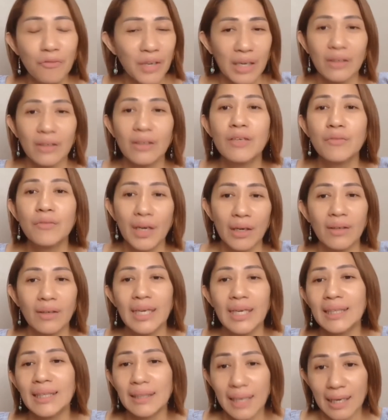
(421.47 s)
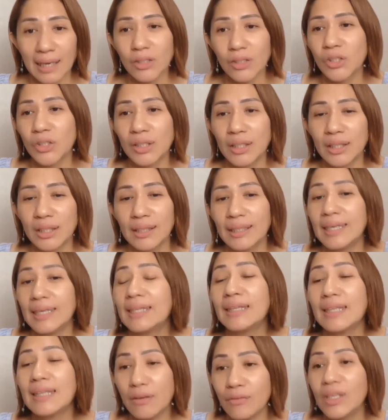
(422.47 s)
very, very intentional
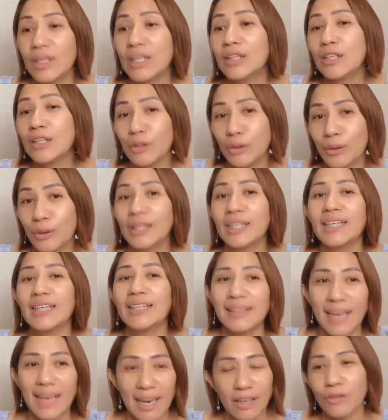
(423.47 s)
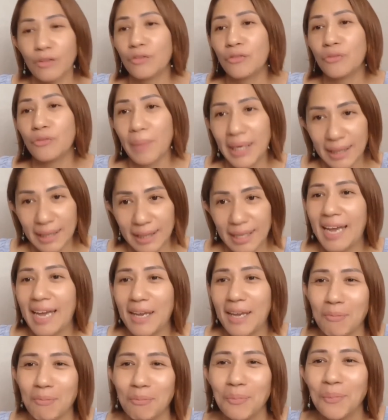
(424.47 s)
in giving the Lord a tithe of my
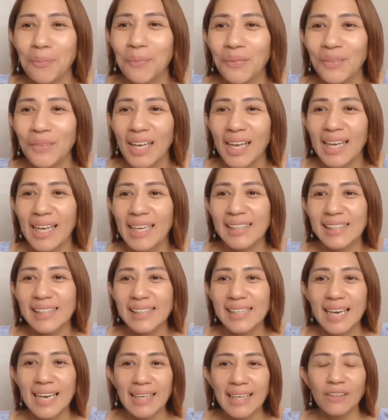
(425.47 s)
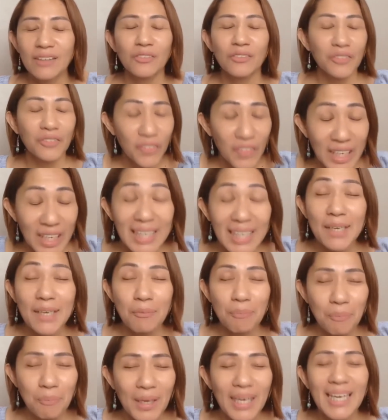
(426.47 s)
time. It's like
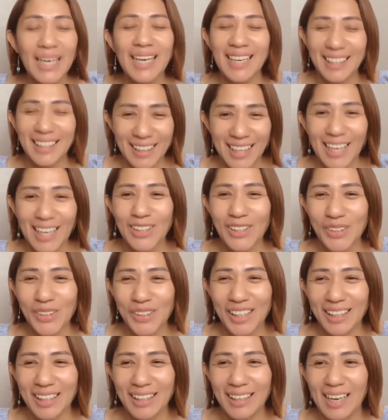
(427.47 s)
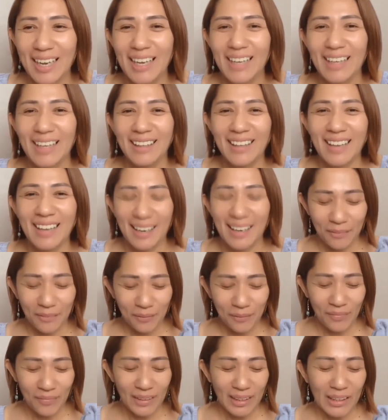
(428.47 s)
really being intentional. Like
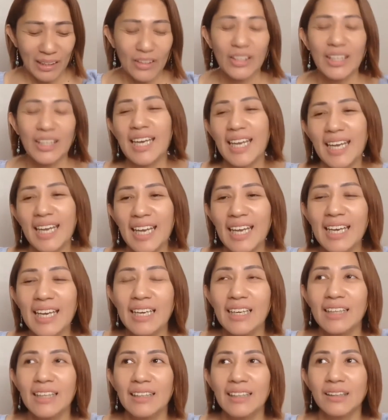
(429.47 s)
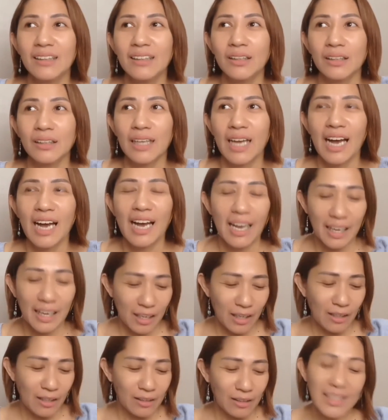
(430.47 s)
today,
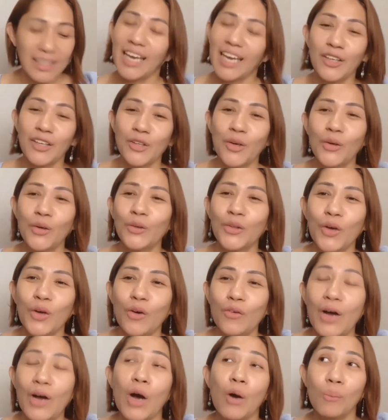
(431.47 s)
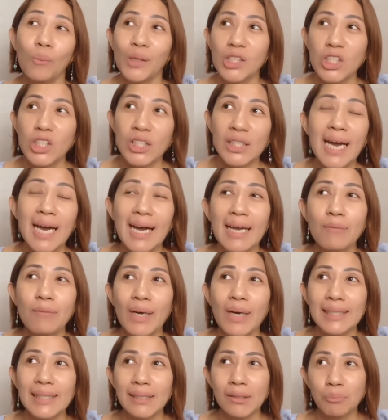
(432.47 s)
I take note of how much time
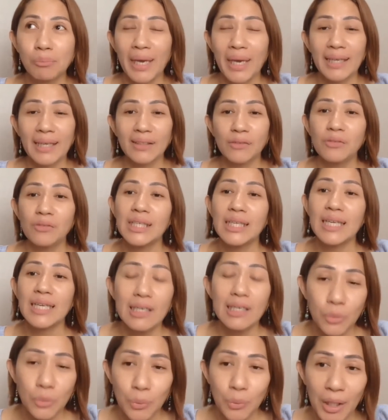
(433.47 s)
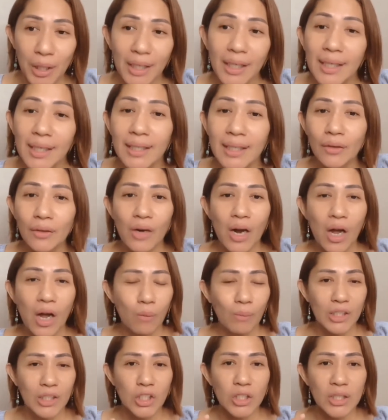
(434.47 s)
I spend reading His Word or how
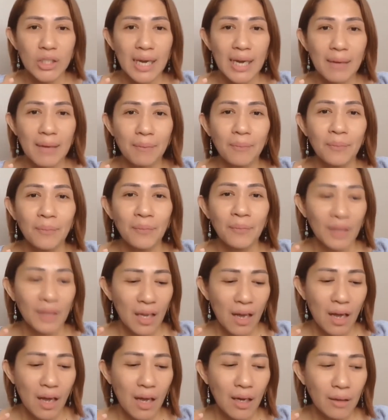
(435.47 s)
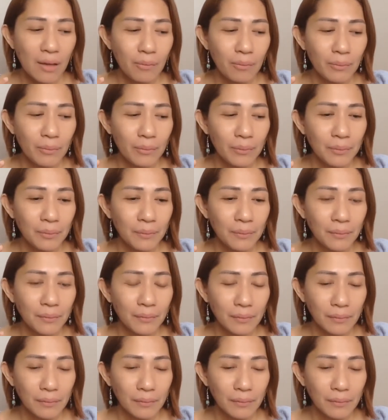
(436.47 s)
much time um,